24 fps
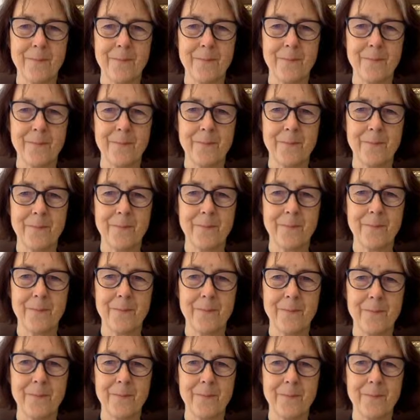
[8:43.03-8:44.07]

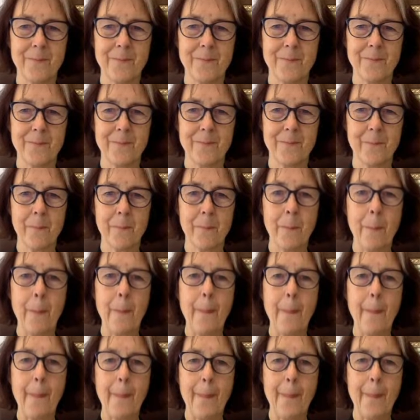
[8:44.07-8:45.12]

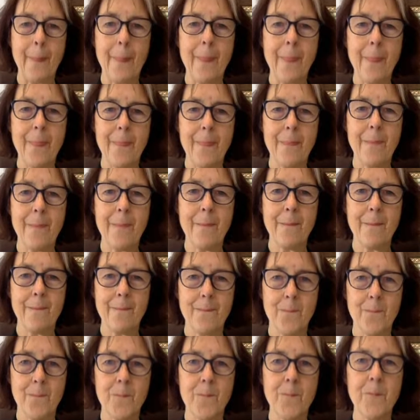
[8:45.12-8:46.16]

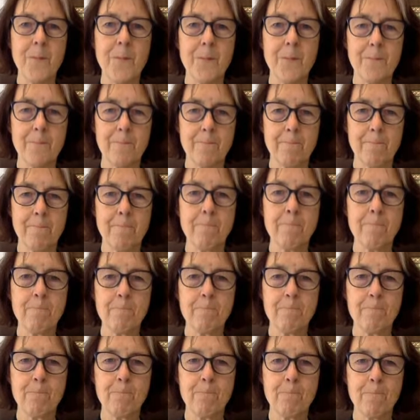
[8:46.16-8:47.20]

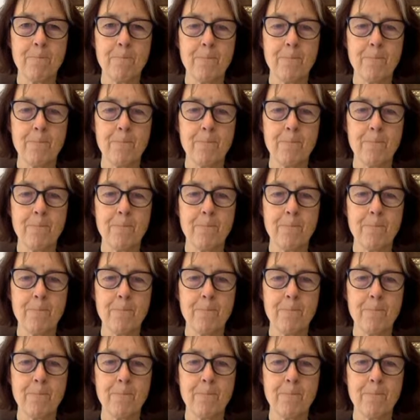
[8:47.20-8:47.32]
No words are spoken by the person on screen.